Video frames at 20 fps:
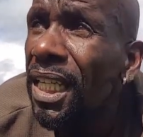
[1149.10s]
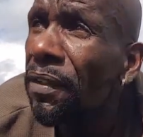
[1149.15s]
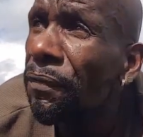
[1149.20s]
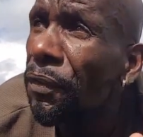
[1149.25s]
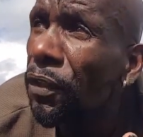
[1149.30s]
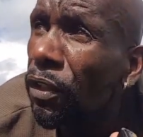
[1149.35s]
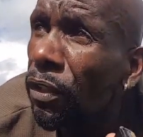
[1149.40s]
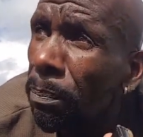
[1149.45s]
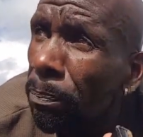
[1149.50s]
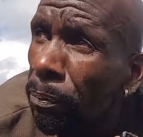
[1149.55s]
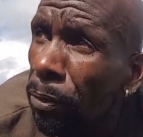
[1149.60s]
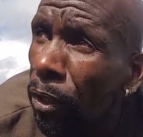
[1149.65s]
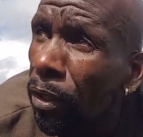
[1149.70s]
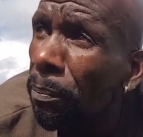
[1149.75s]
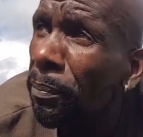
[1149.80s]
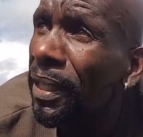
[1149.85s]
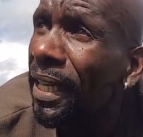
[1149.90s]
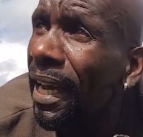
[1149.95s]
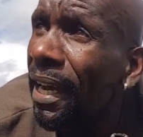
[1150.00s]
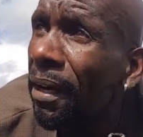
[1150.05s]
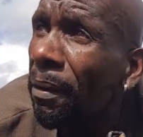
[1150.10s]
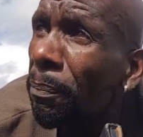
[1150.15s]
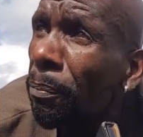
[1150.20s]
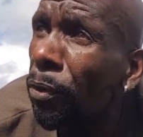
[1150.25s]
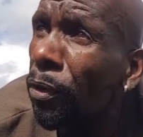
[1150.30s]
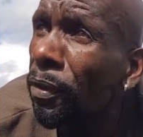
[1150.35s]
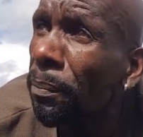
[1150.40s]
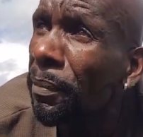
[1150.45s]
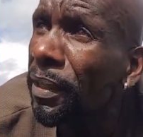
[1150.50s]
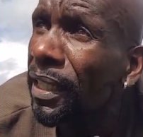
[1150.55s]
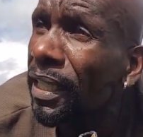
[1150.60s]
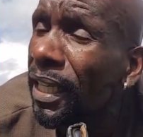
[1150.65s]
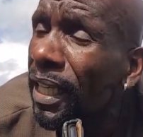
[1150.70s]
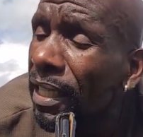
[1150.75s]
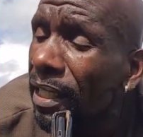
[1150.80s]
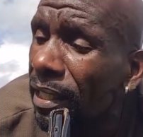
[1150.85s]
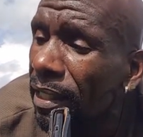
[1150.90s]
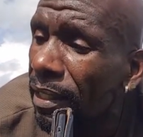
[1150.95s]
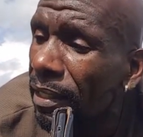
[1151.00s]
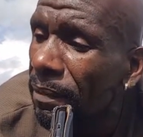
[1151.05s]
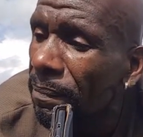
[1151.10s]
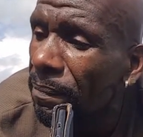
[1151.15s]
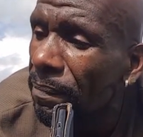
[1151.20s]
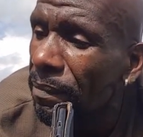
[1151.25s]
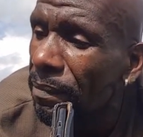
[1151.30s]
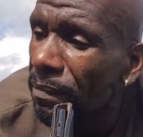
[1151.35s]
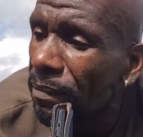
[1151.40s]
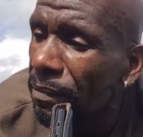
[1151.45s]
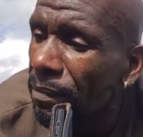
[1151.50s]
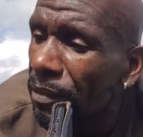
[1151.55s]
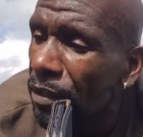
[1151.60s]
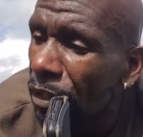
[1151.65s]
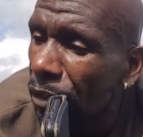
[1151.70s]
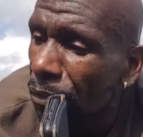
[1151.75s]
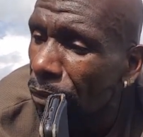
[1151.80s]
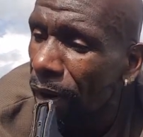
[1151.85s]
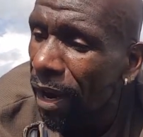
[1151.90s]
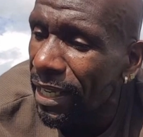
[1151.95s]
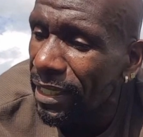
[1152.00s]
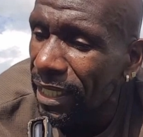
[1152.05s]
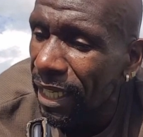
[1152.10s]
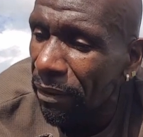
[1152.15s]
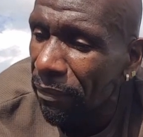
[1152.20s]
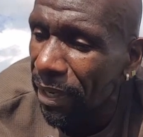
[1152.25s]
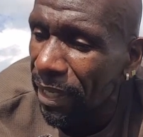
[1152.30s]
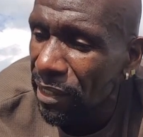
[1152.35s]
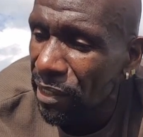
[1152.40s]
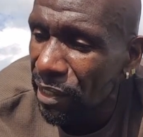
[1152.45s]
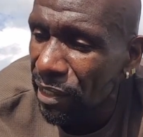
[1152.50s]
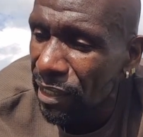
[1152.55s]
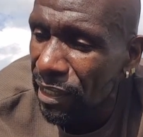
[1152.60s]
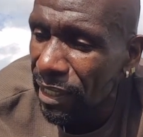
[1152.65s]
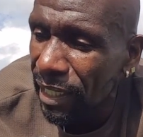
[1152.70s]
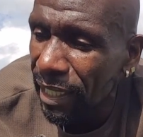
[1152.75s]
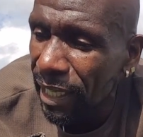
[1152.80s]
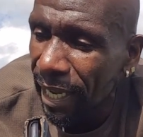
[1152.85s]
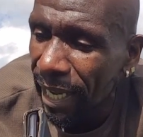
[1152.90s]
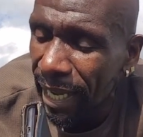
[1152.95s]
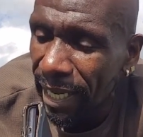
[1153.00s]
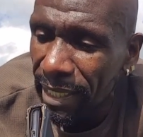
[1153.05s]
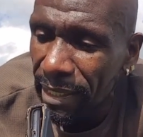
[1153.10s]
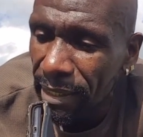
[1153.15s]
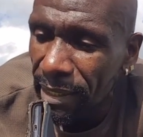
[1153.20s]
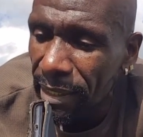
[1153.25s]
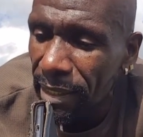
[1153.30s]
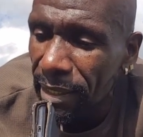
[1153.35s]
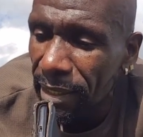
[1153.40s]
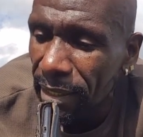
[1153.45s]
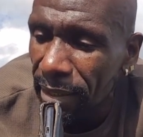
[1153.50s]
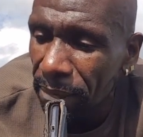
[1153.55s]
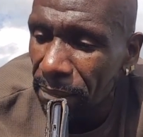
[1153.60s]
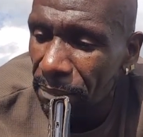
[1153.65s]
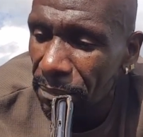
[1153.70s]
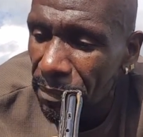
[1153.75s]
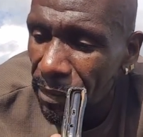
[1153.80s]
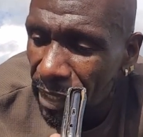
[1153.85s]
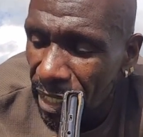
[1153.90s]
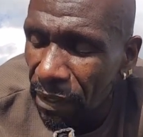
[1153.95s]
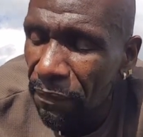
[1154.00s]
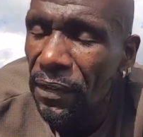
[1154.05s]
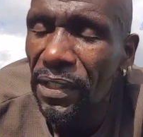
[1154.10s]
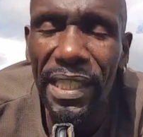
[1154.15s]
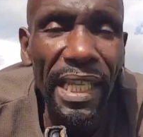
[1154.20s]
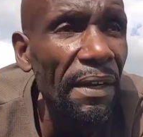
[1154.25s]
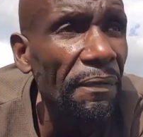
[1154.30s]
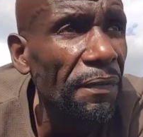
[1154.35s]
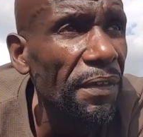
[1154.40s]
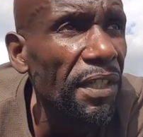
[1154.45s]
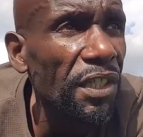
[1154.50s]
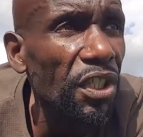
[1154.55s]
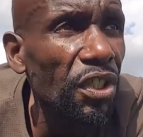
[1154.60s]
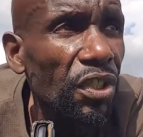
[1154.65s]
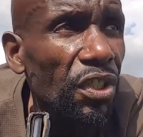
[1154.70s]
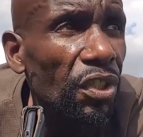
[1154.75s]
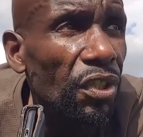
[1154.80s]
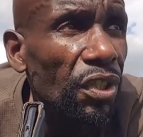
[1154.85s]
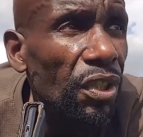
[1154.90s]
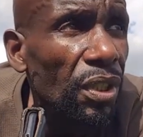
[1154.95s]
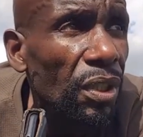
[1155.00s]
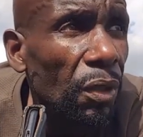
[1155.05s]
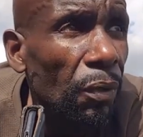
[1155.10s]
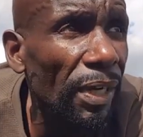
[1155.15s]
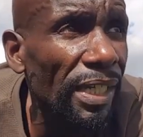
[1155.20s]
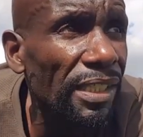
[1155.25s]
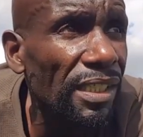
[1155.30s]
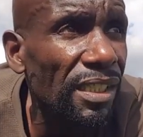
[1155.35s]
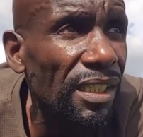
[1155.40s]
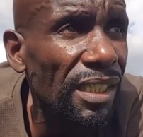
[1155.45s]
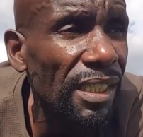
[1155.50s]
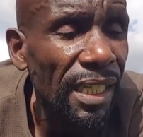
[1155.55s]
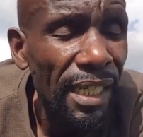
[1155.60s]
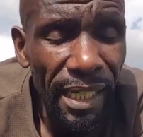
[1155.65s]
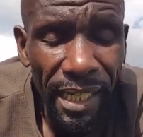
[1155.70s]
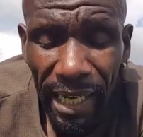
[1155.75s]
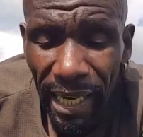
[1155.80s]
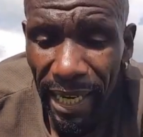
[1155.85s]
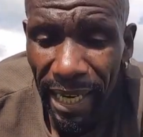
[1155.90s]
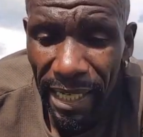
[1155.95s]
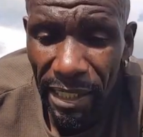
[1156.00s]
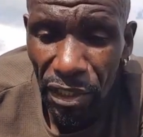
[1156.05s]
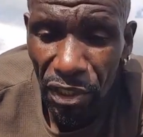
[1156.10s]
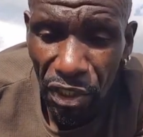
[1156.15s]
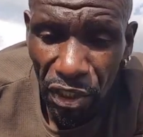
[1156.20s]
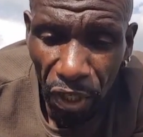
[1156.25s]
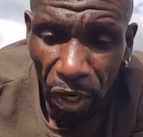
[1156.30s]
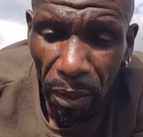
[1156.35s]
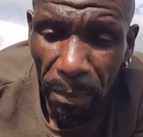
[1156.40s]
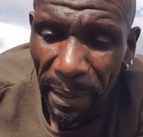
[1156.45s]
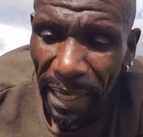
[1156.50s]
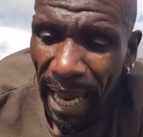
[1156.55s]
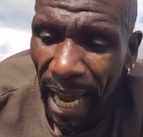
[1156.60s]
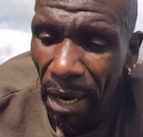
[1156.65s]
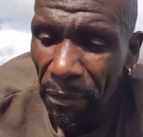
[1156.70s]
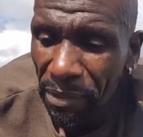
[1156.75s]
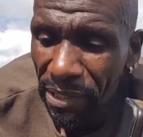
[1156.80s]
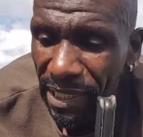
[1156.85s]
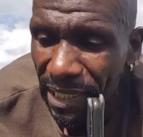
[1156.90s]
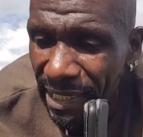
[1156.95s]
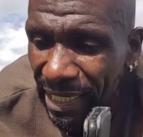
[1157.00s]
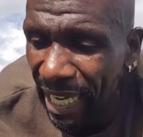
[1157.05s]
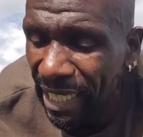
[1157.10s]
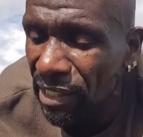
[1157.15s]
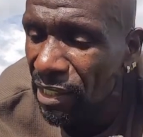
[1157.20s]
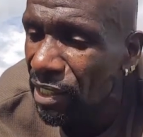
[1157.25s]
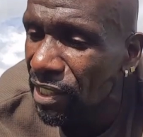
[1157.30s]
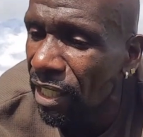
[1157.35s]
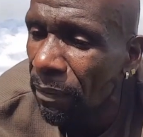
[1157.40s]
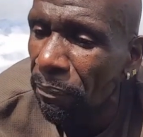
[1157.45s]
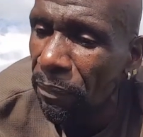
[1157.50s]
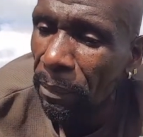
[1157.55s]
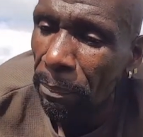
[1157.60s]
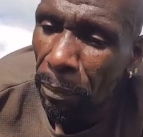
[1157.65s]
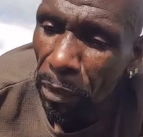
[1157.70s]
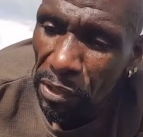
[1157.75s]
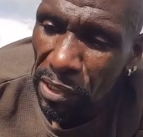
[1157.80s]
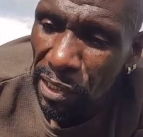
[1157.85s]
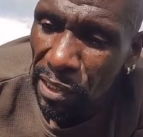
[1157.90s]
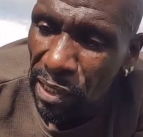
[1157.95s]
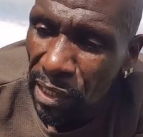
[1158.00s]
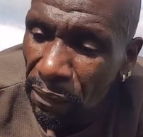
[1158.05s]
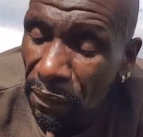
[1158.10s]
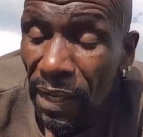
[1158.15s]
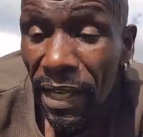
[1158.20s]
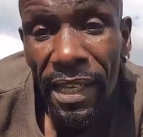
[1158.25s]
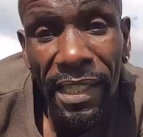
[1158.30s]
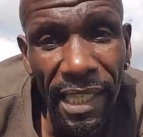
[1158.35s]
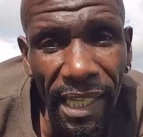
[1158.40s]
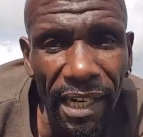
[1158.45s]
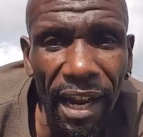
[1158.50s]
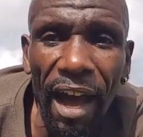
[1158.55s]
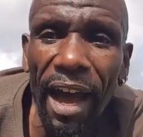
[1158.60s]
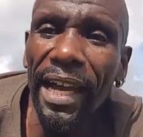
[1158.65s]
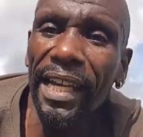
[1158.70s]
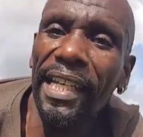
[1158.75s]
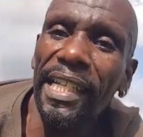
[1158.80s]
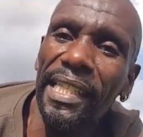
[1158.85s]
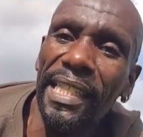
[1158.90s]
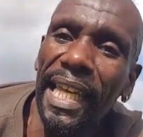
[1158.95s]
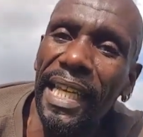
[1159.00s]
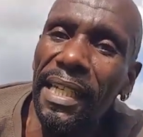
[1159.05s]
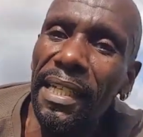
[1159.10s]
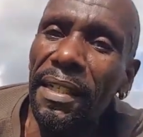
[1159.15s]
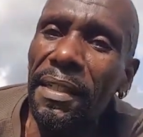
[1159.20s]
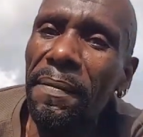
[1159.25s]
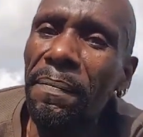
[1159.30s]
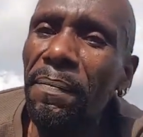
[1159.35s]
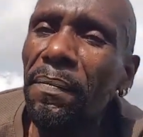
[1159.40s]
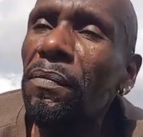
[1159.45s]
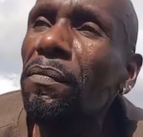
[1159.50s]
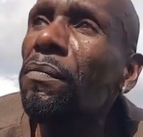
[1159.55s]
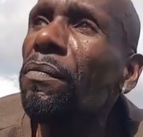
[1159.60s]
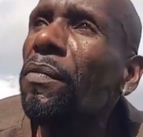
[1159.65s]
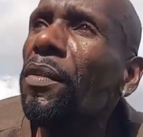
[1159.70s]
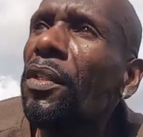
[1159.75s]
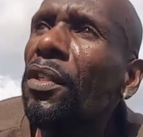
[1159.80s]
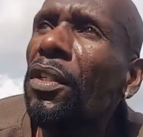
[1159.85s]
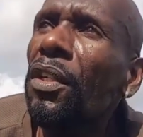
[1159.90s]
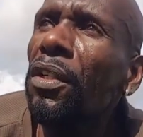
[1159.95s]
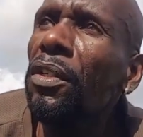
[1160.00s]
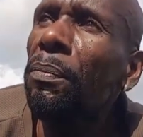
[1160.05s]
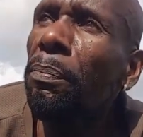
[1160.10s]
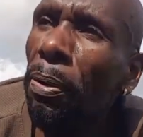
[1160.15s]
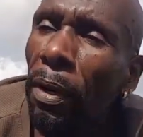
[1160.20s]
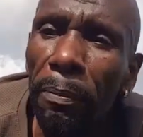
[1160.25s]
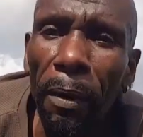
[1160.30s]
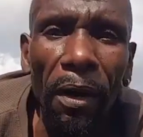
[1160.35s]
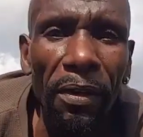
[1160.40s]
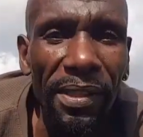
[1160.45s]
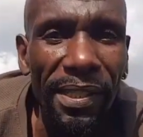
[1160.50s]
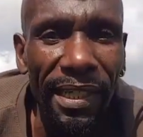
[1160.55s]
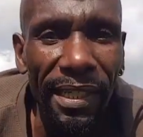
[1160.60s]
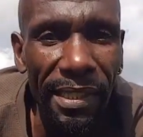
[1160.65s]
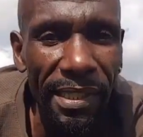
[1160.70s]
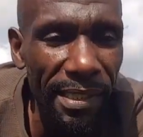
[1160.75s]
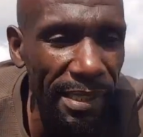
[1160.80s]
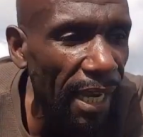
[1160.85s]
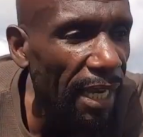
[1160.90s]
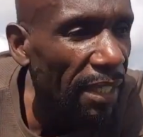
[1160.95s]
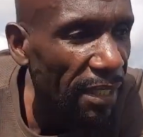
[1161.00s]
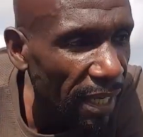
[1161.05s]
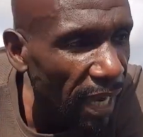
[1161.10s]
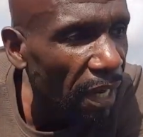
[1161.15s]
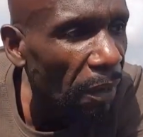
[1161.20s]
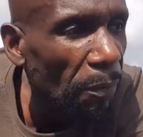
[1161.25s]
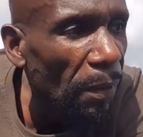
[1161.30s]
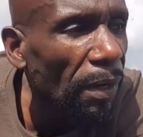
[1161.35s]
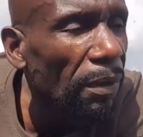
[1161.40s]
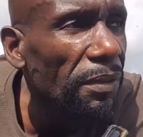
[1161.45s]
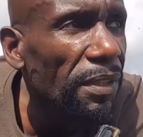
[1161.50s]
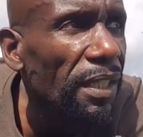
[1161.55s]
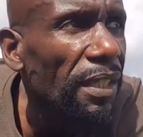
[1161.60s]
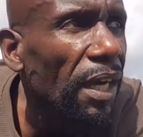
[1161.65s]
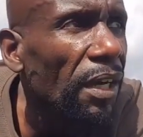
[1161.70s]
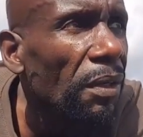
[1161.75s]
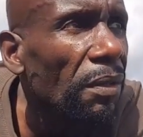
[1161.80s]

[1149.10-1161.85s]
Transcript: If you could put me in the right direction and give a definition to this question and show me how it's attached to something positive, then I could then promote it and say, yeah, well,